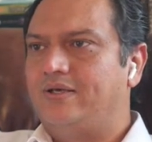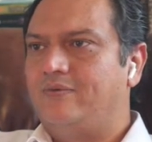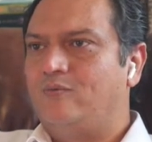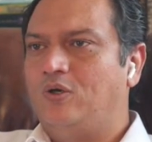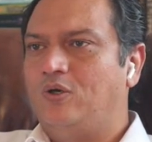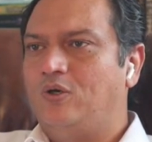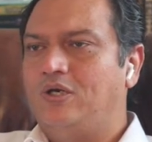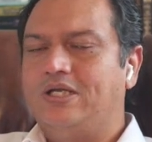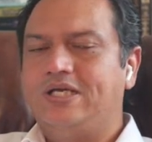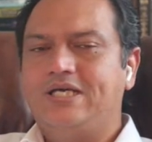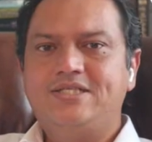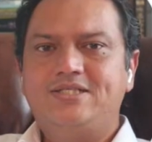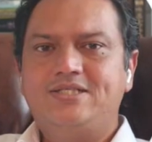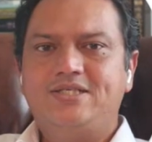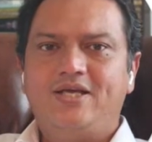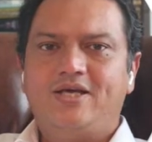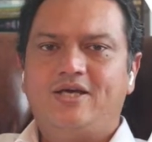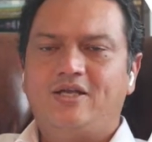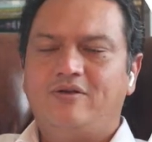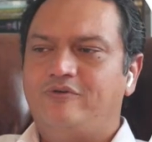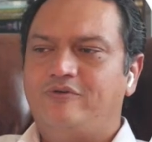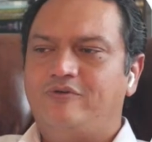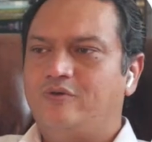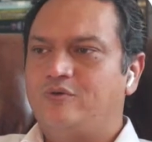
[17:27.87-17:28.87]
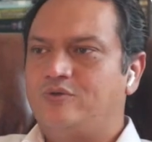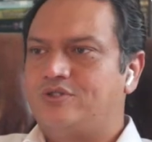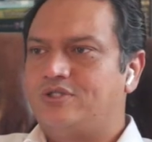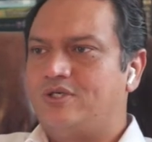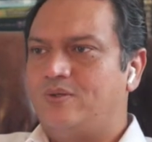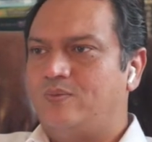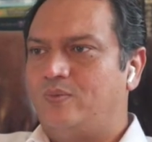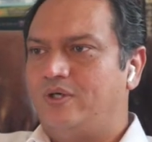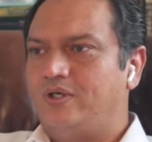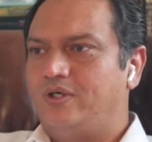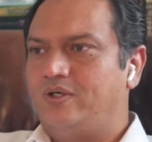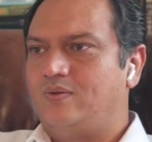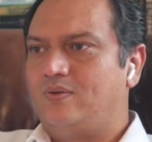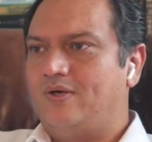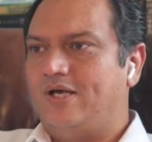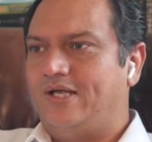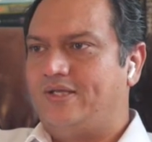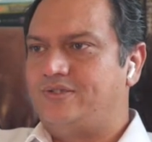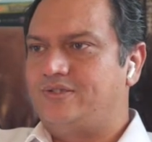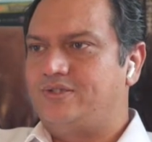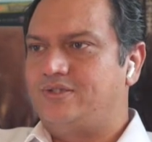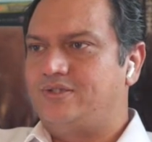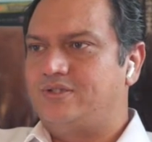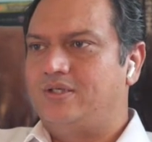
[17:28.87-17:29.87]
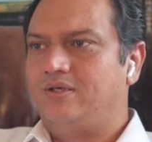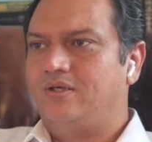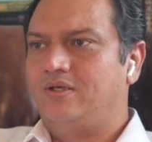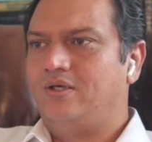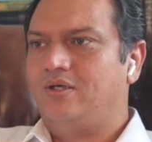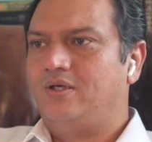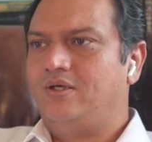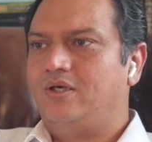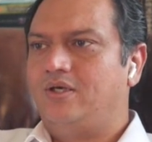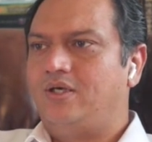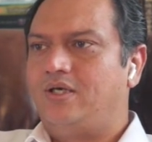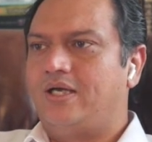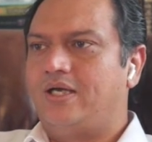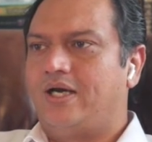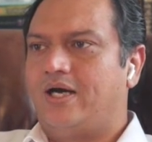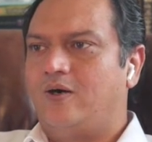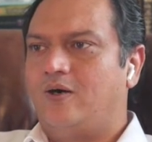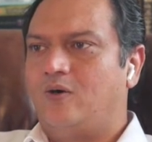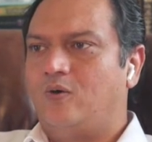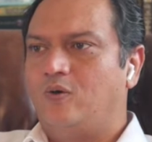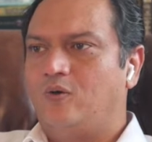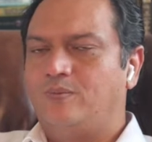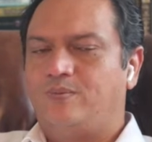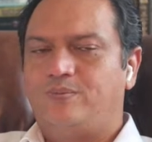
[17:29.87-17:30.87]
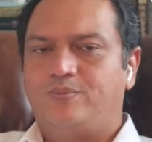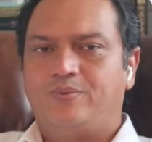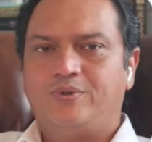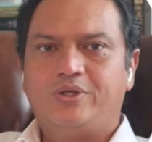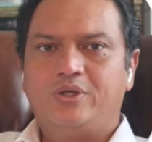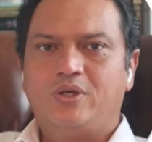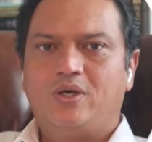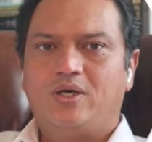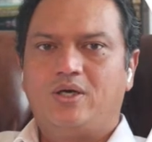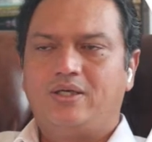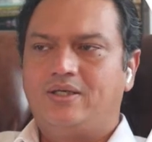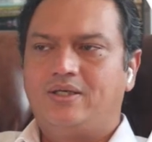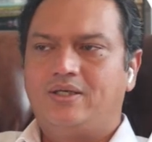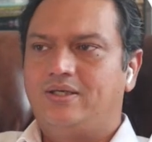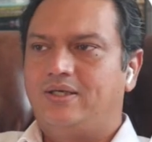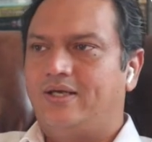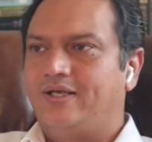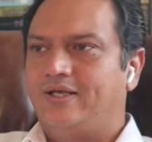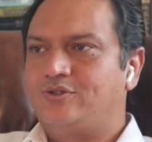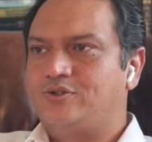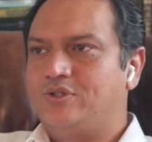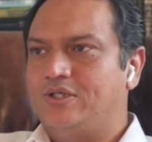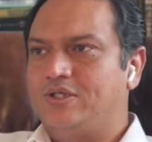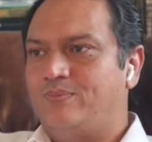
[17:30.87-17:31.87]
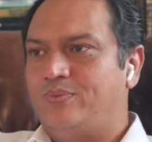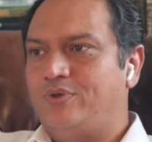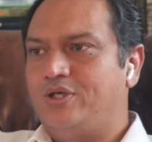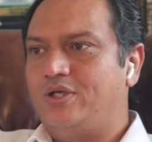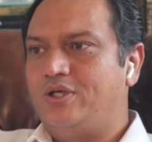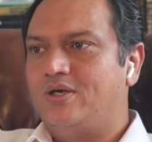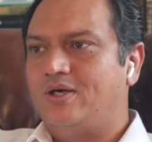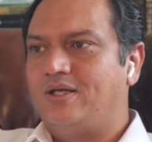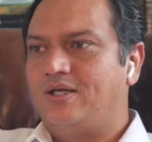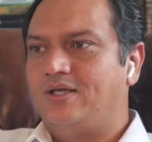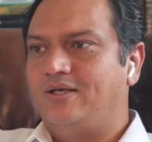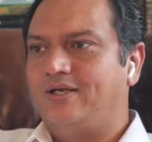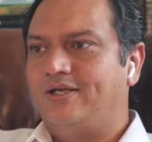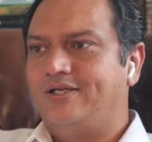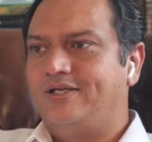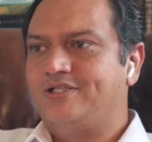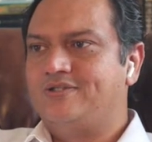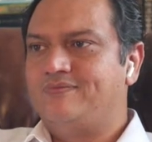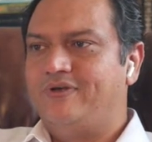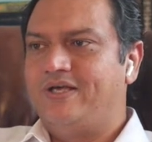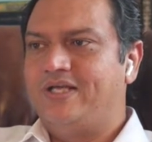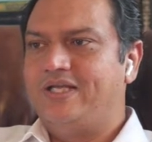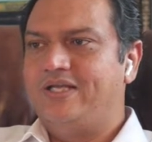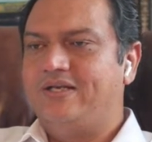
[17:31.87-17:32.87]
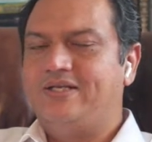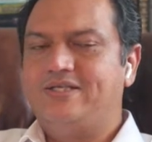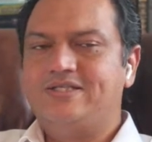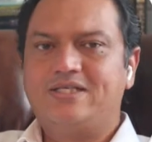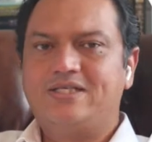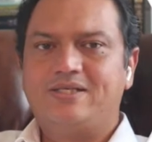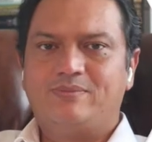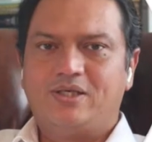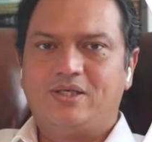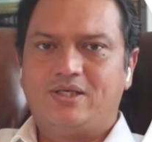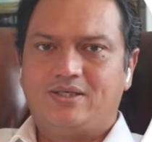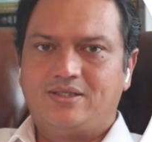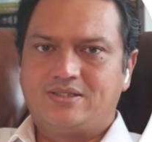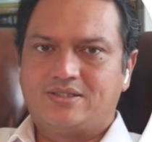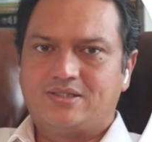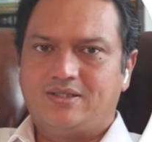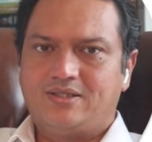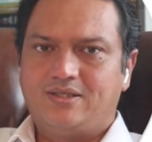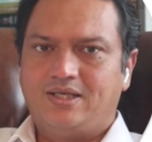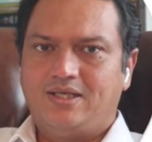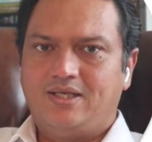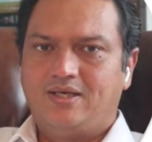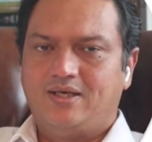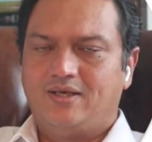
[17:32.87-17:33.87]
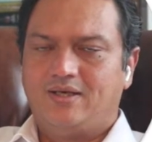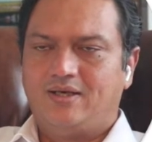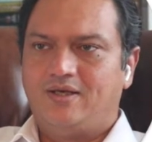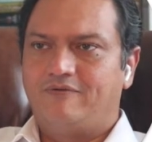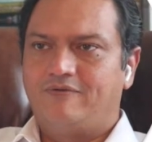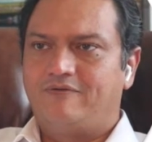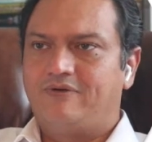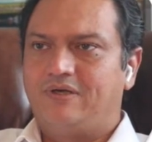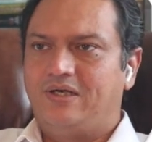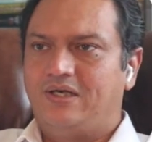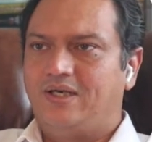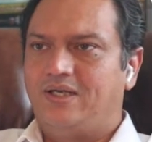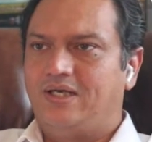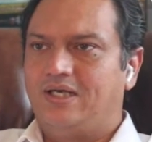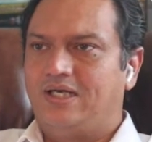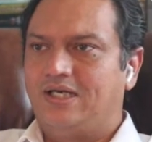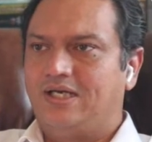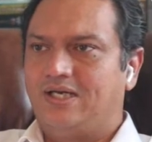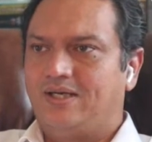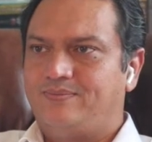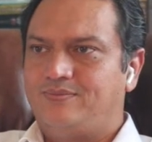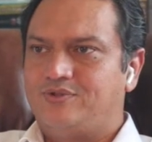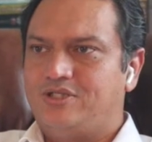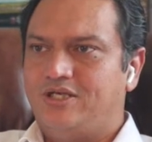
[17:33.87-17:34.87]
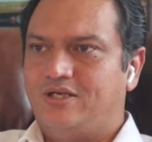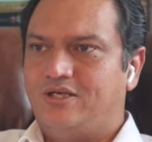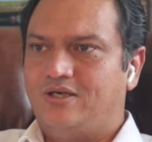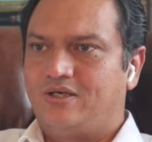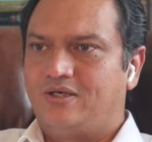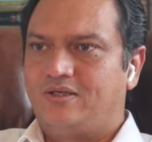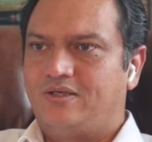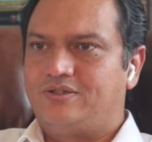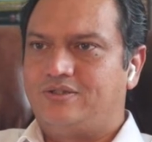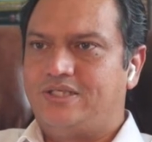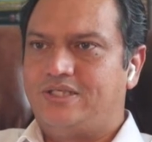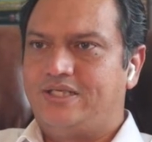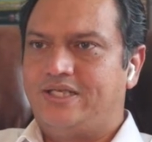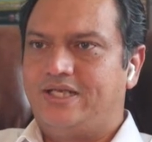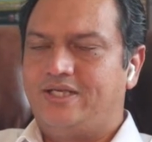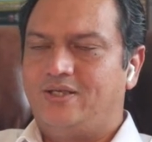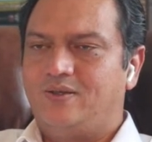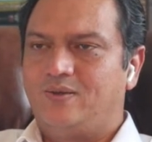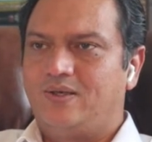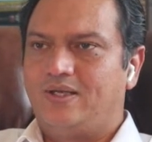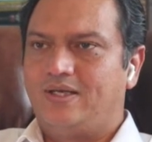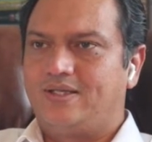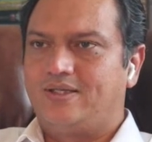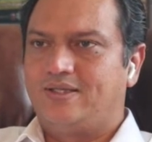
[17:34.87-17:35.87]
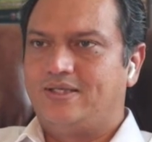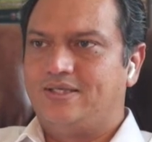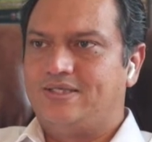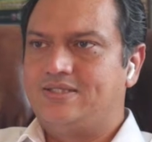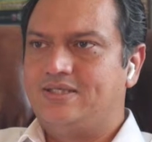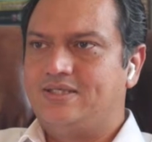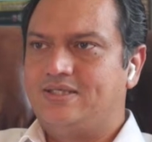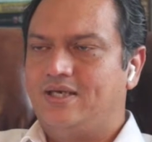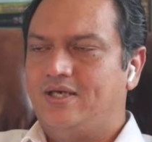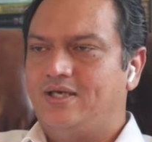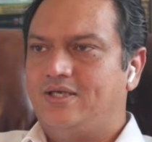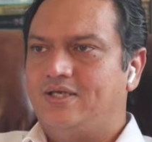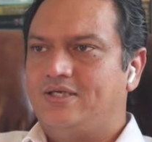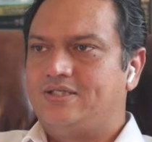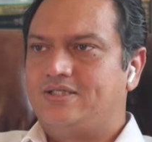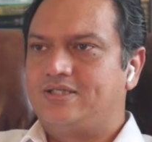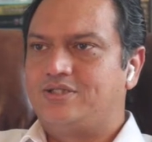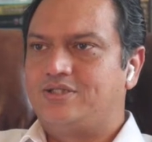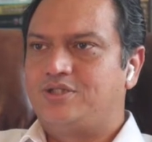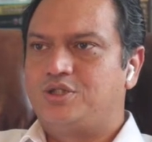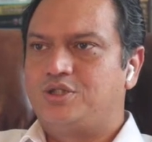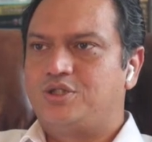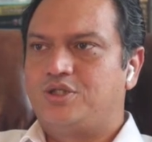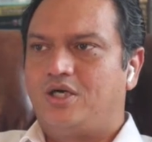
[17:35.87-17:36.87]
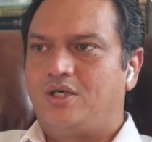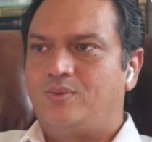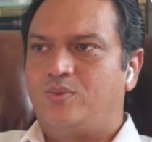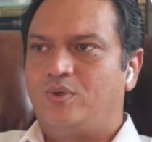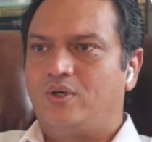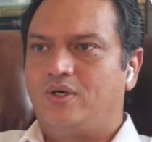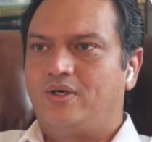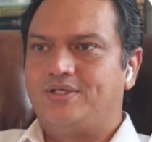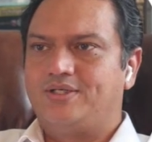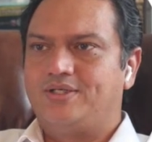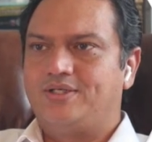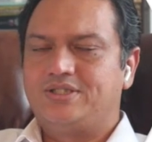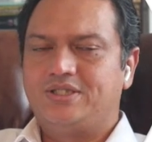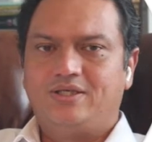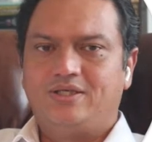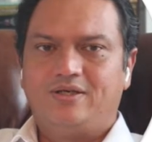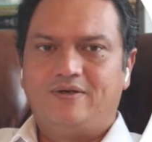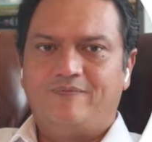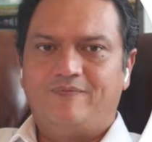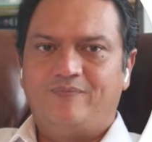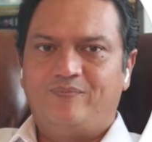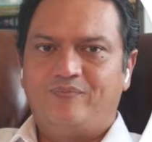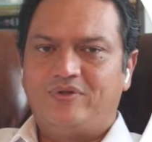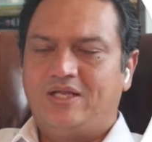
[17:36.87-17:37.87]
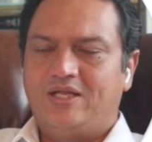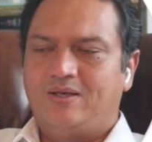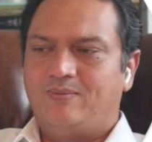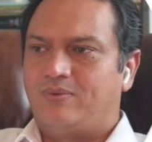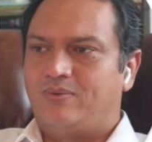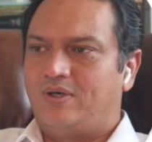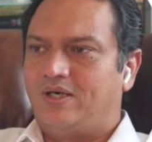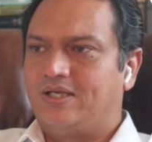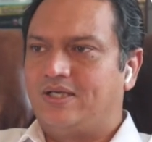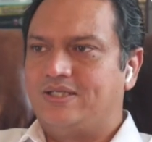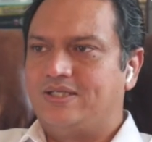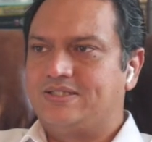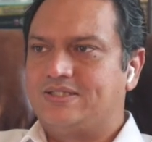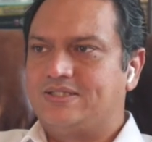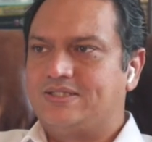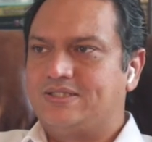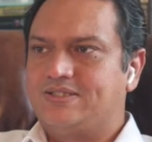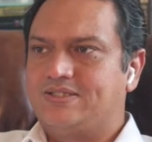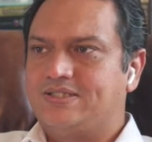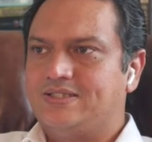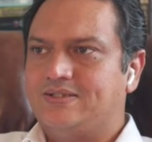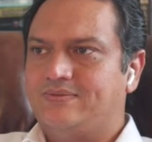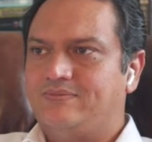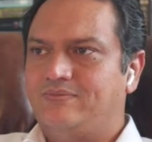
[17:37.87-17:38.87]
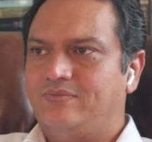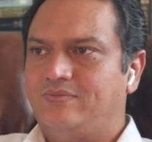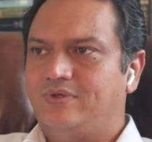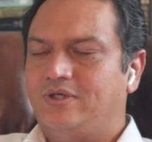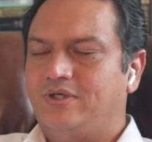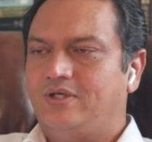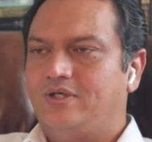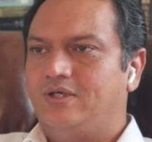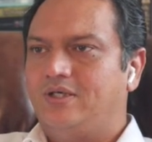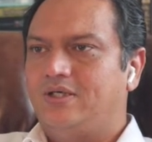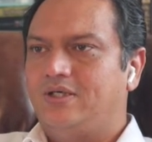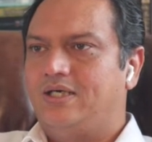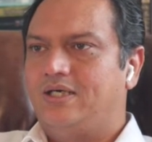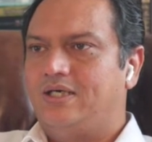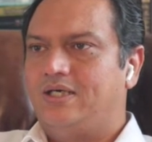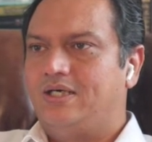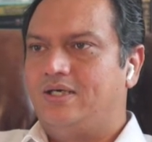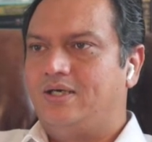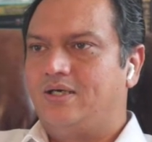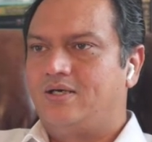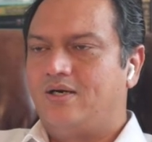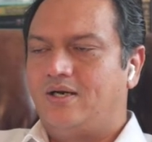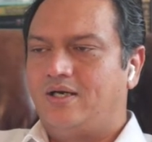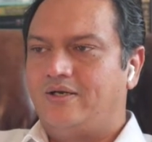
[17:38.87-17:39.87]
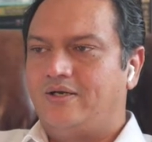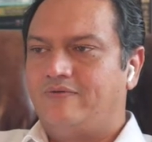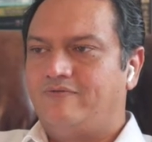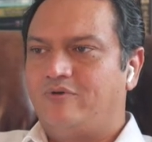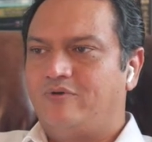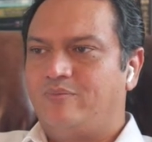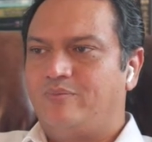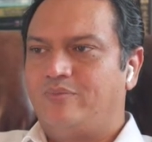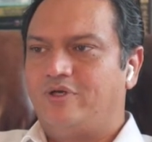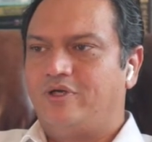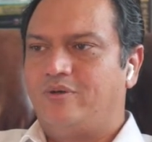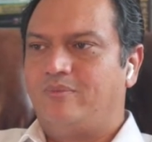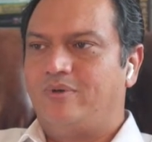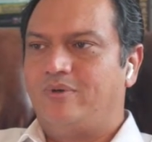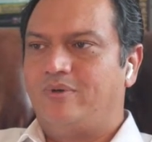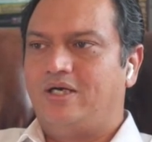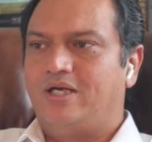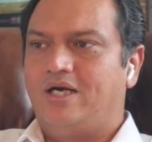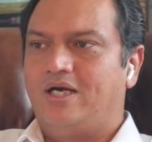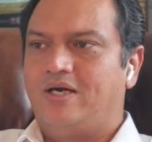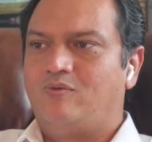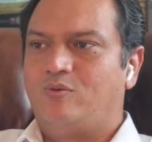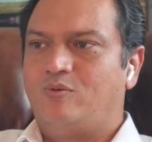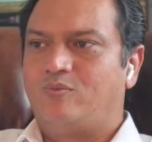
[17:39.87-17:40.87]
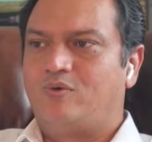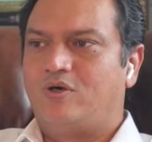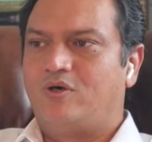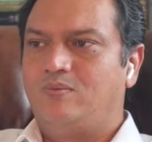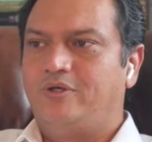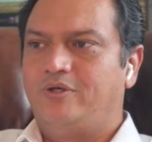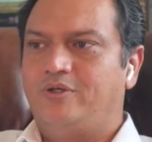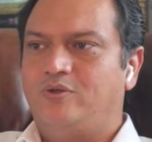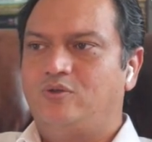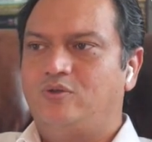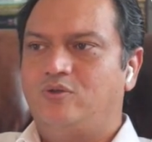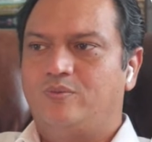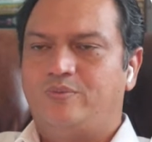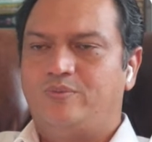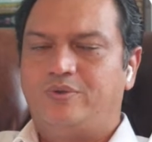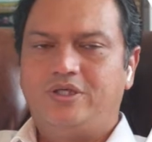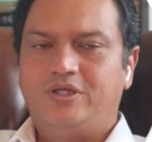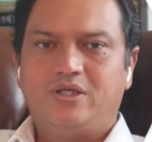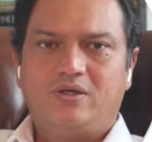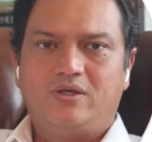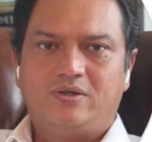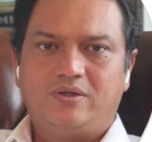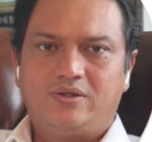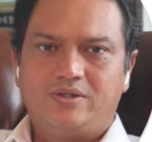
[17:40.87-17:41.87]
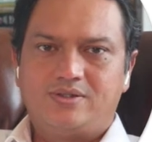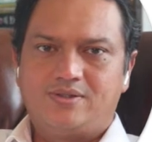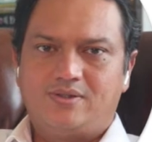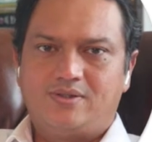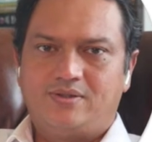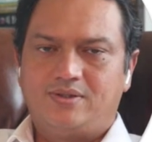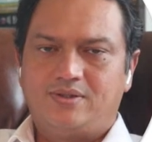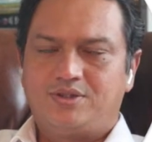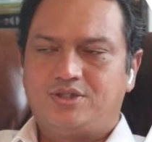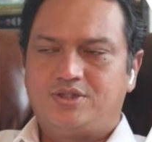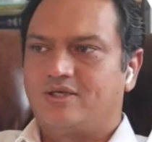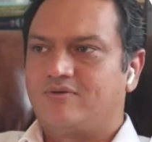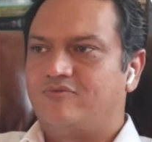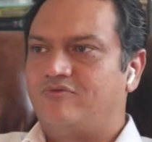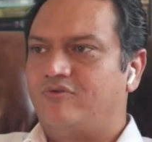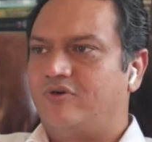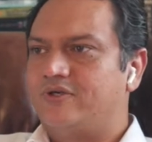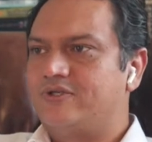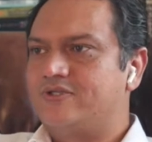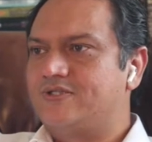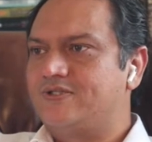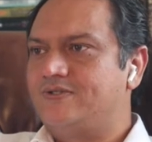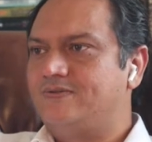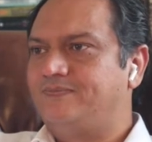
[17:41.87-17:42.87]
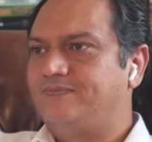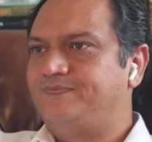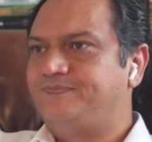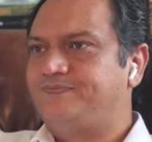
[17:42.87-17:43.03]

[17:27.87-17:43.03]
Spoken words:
will easily confuse someone to answer tau or prion. Actually, prion is very reasonable concern here if clinically I'm seeing a scenario like this. Such a short progression and Parkinsonism, cognitive impairment, I will probably do a prion disorder check first.